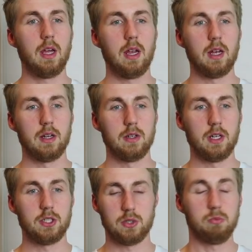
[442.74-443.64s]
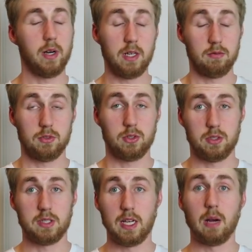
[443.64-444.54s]
and and just waiting,
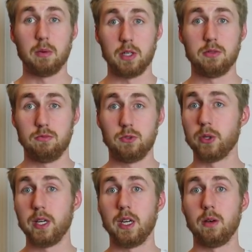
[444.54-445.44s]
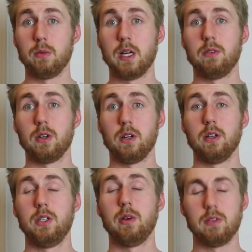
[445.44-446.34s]
saying I want to drink it
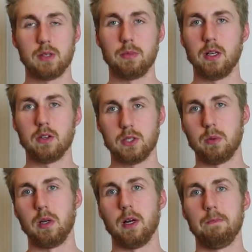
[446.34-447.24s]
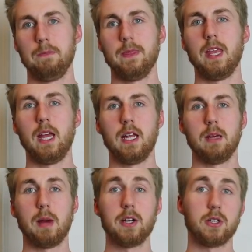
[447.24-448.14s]
whenever you have something else going on. And
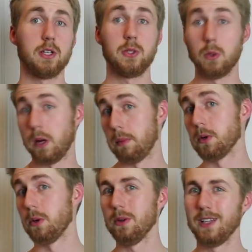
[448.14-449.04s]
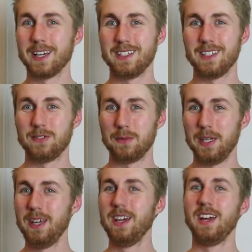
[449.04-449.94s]
it might turn into a rabbit hole, like it did for
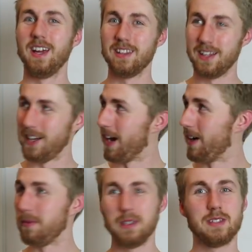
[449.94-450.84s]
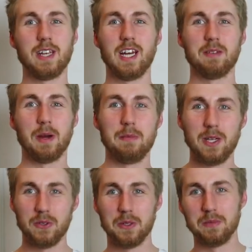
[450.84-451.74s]
me, and that now I'm standing in my
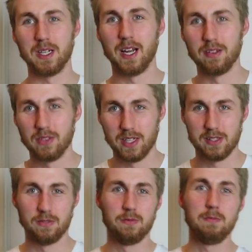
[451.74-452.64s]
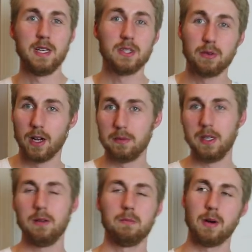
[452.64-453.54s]
mead room and I have lots of meads around
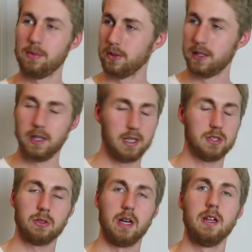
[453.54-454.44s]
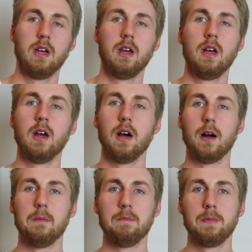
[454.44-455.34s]
me bubbling, and it's great.
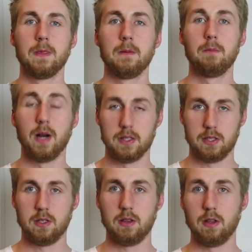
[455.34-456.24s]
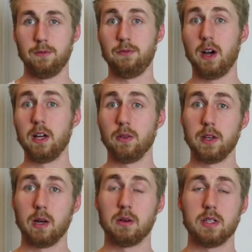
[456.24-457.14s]
Um, but the final
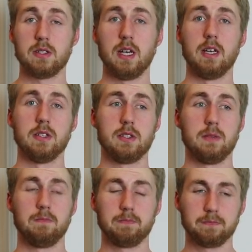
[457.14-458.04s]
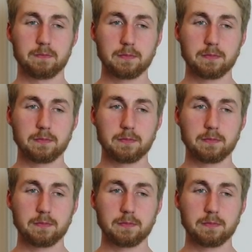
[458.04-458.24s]
thing I want to say is